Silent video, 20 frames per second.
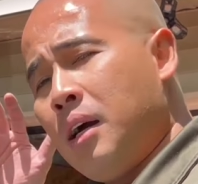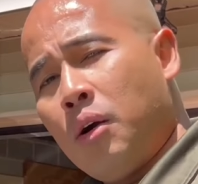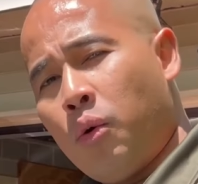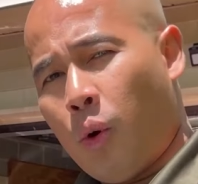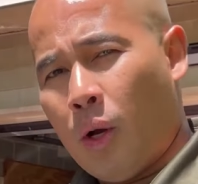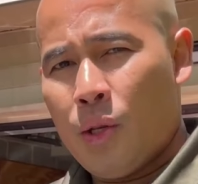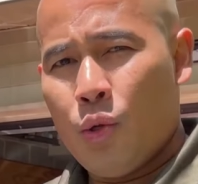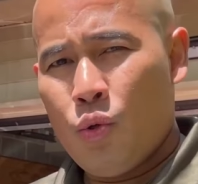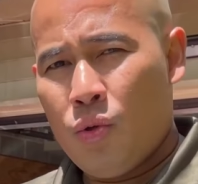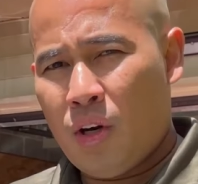
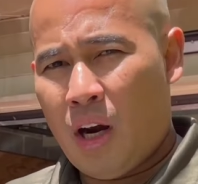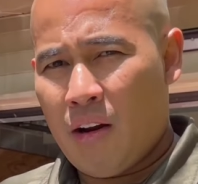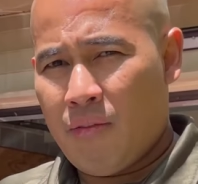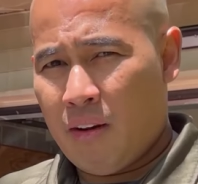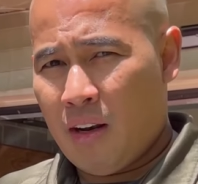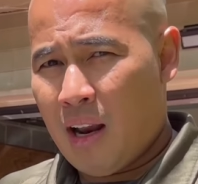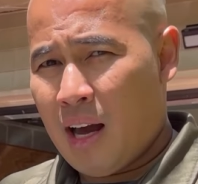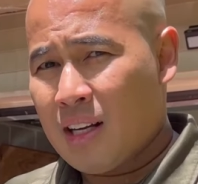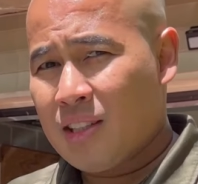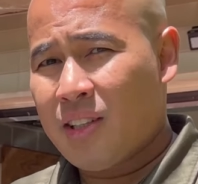when you drive a
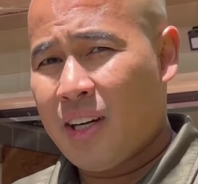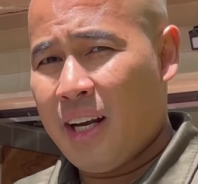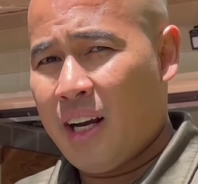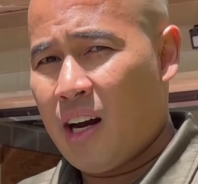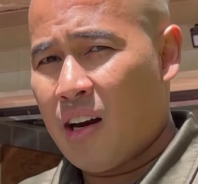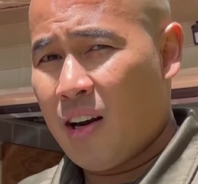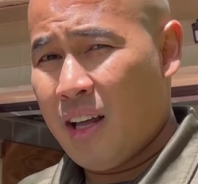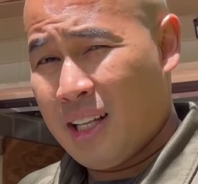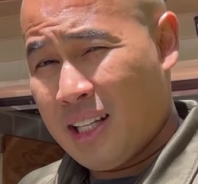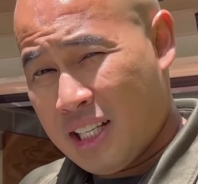luxury
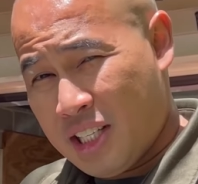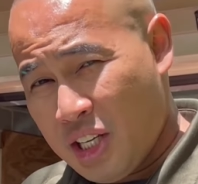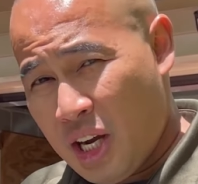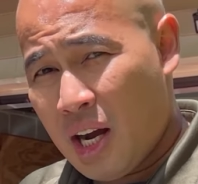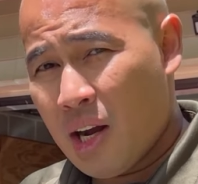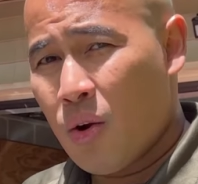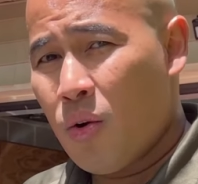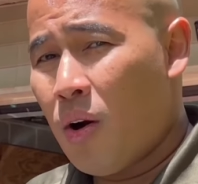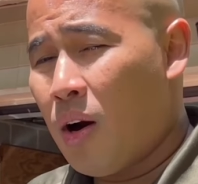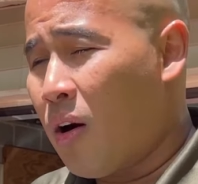car like the
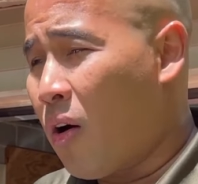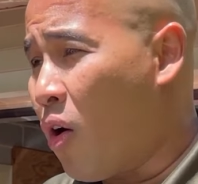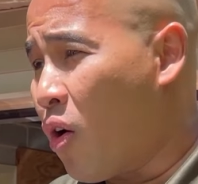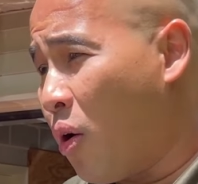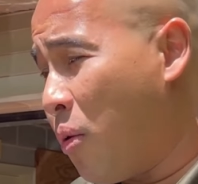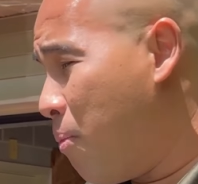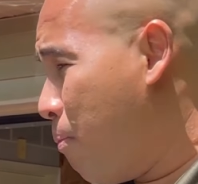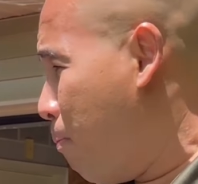Jaguar or